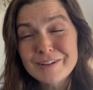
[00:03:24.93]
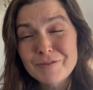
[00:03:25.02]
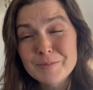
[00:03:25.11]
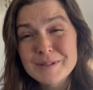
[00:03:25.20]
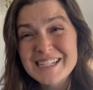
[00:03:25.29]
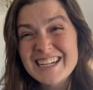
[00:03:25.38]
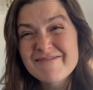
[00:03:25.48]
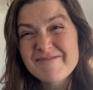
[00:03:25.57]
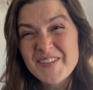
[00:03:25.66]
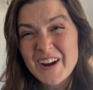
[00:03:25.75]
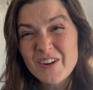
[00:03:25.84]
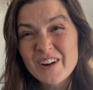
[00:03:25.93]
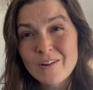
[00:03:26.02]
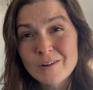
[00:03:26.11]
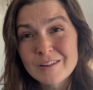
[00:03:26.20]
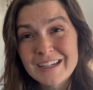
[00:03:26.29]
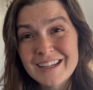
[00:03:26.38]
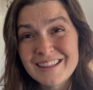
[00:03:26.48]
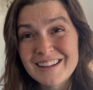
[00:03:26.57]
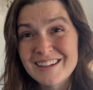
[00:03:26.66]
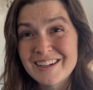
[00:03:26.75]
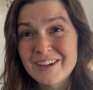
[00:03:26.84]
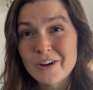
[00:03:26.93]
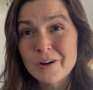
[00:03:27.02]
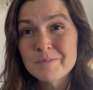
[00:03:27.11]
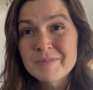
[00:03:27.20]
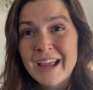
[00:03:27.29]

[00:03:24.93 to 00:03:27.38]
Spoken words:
from seed very early in the year,